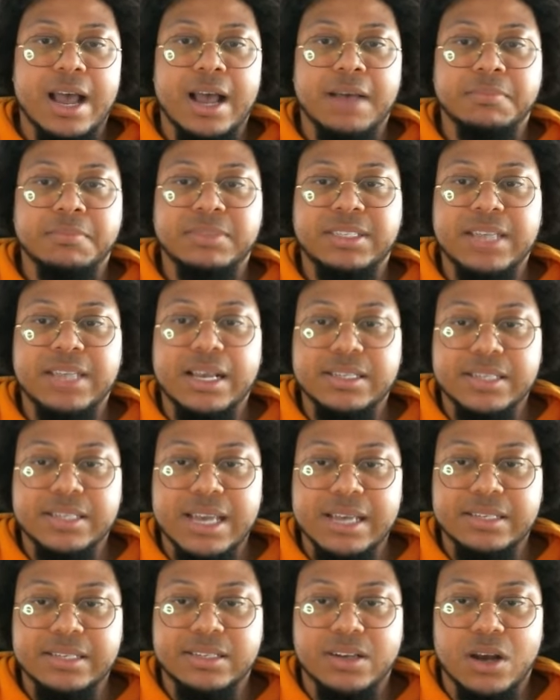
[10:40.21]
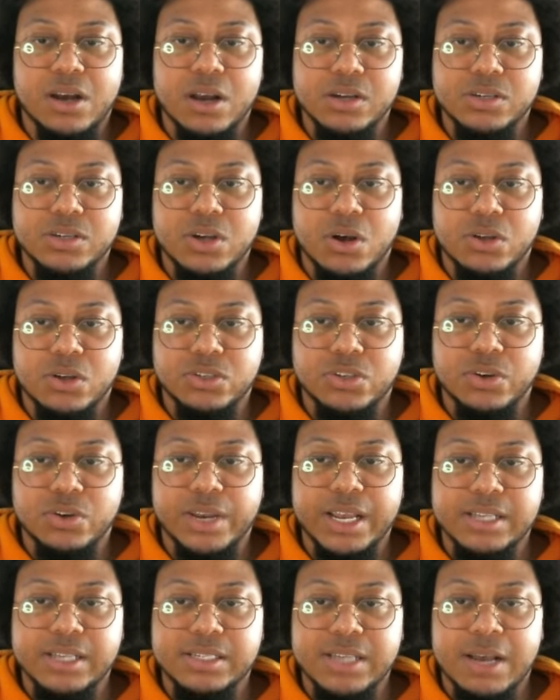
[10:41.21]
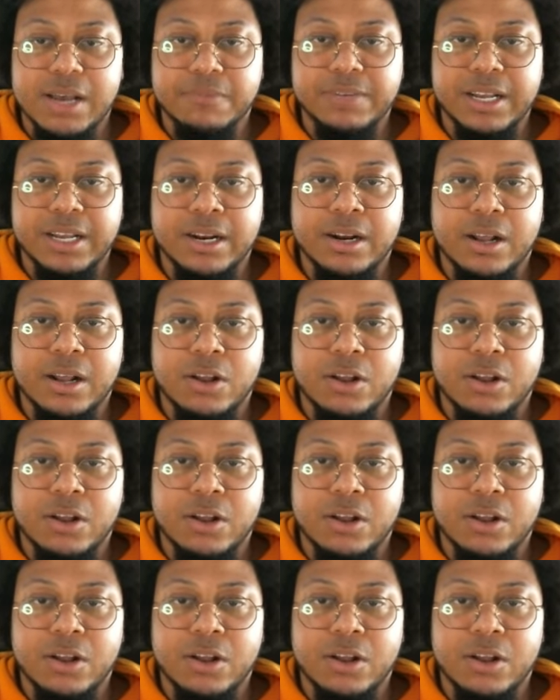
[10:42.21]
Sasuke's taunt also gets updated.